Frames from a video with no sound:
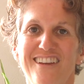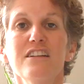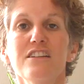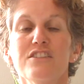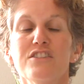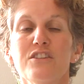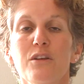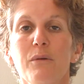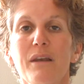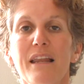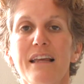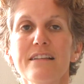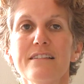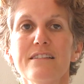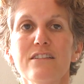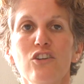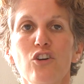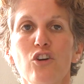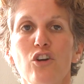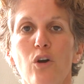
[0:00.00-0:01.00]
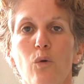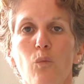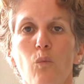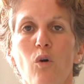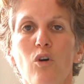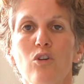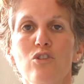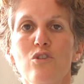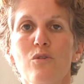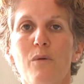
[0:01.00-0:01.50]
So let's look at
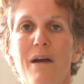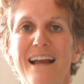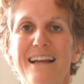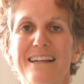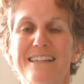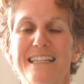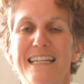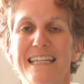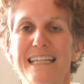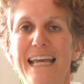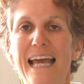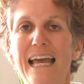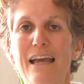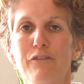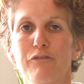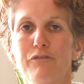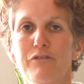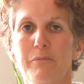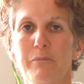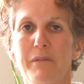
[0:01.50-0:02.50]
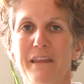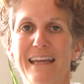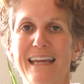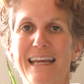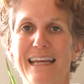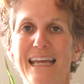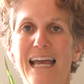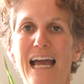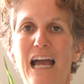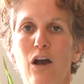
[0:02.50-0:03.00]
what you actually get from the
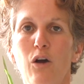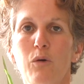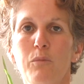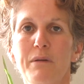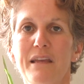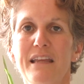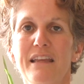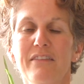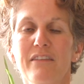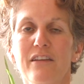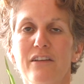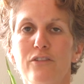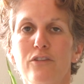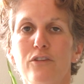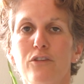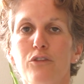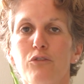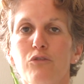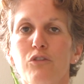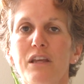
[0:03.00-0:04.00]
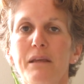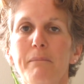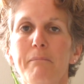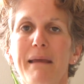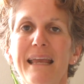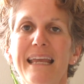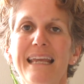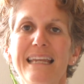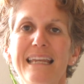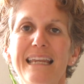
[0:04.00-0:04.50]
cacao bean. There's three
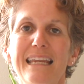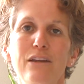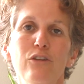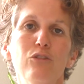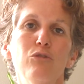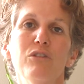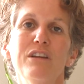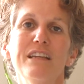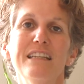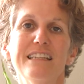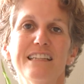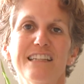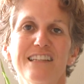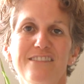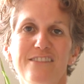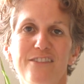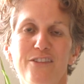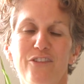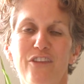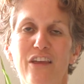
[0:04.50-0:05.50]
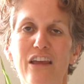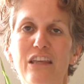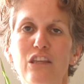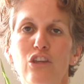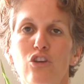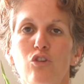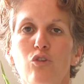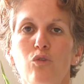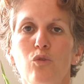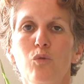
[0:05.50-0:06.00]
main ingredients that
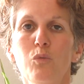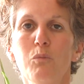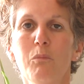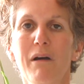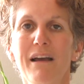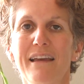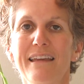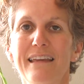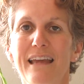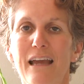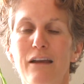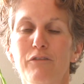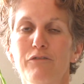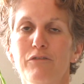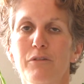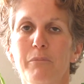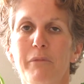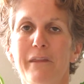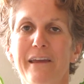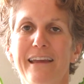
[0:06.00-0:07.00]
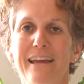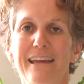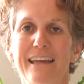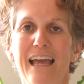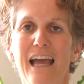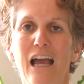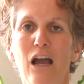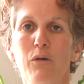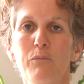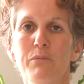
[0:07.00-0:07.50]
you might get from the
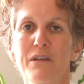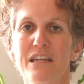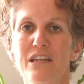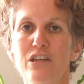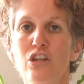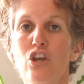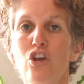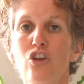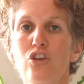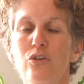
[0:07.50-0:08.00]
cacao bean.